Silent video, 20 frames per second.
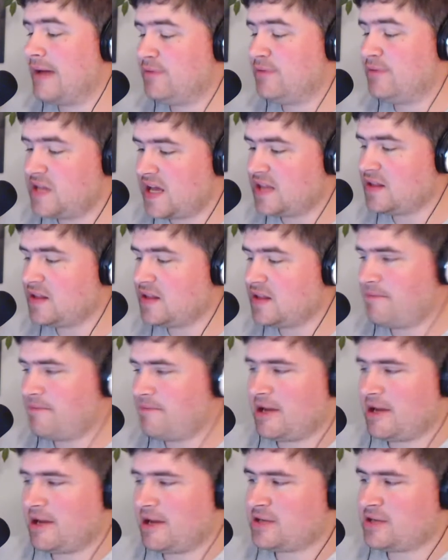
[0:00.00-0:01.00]
you seen the
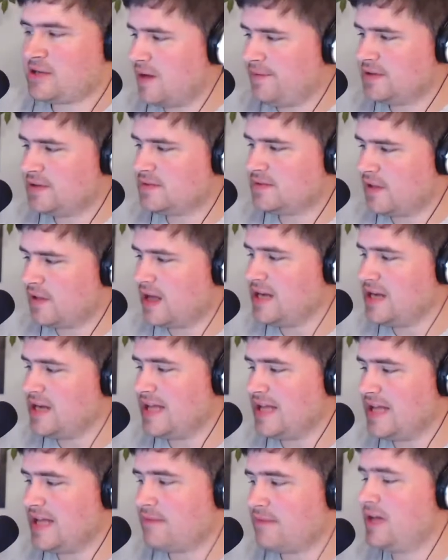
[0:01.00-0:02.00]
Patriots' offensive line?
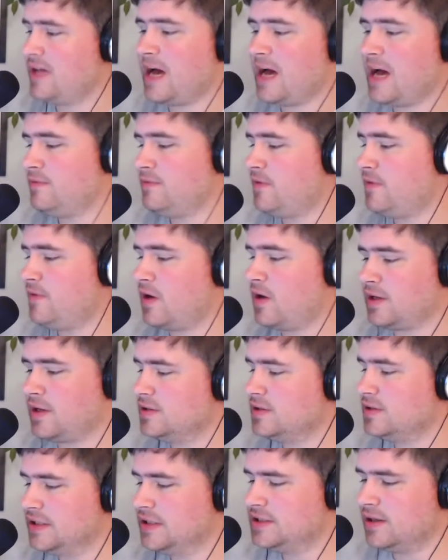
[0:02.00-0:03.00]
They have not been very good
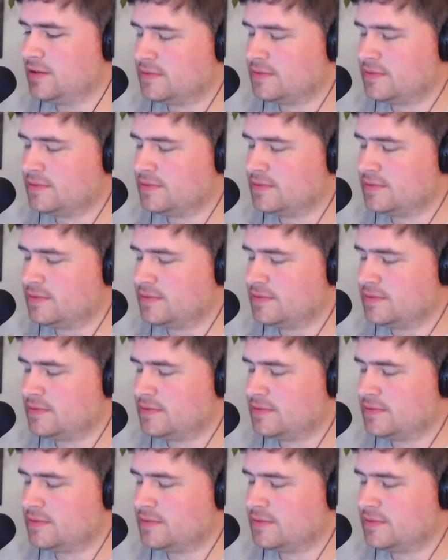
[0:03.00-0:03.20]
this year.